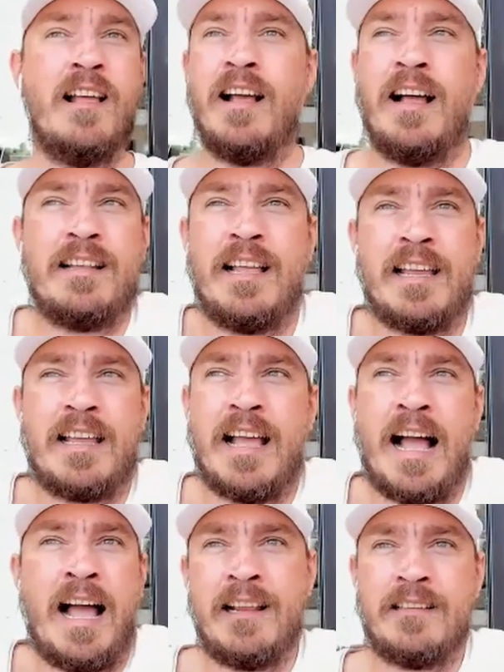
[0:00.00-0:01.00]
Um, yeah.
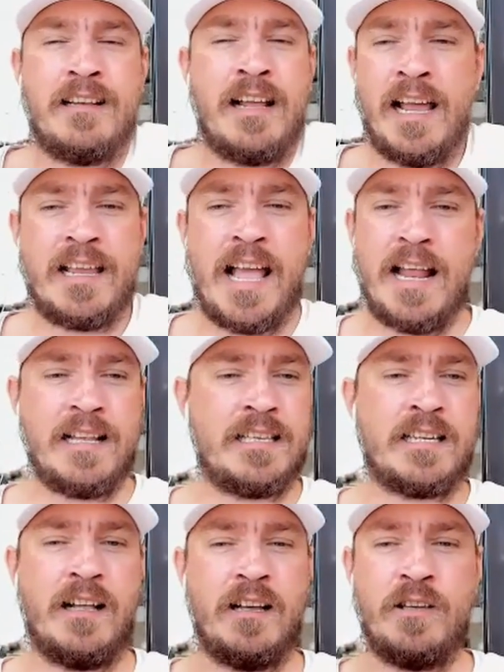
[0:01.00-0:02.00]
I, I can't
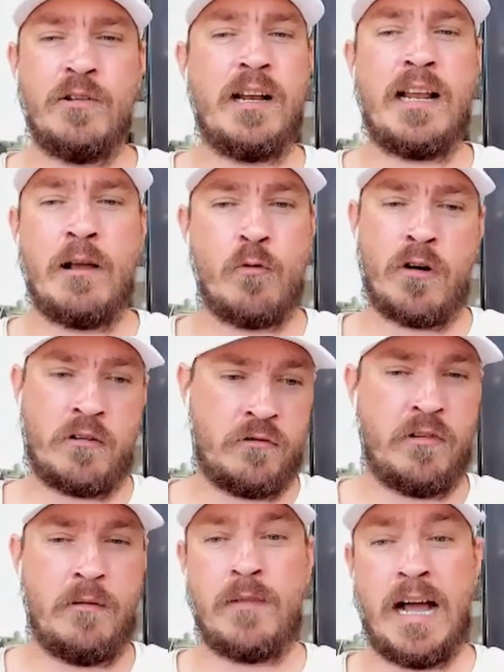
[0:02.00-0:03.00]
tell you that I work
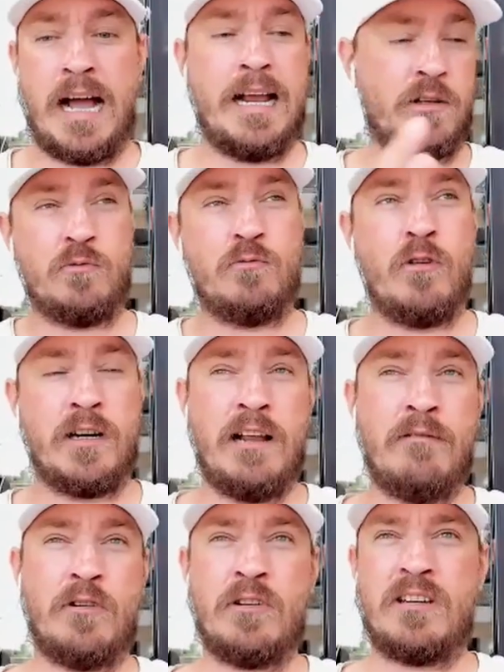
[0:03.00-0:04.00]
from nine to
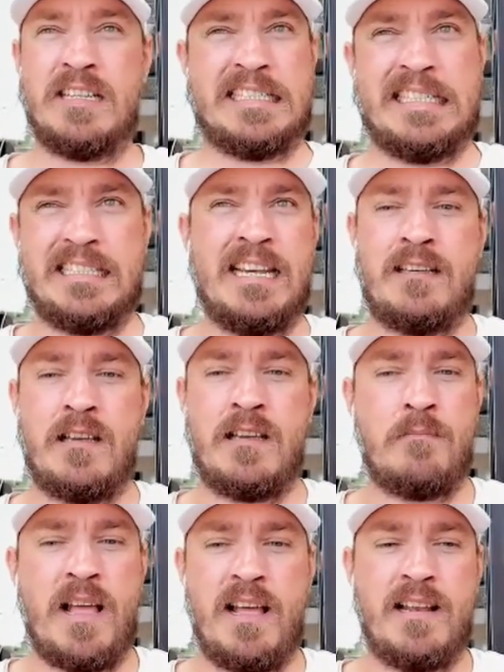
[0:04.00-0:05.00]
whatever, because it, it
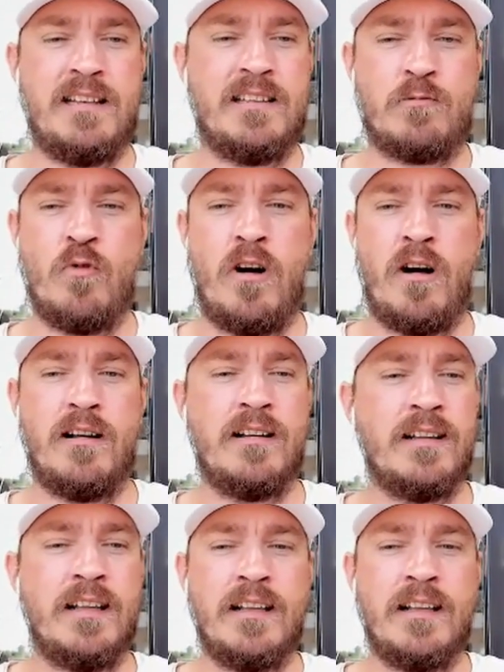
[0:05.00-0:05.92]
depends what,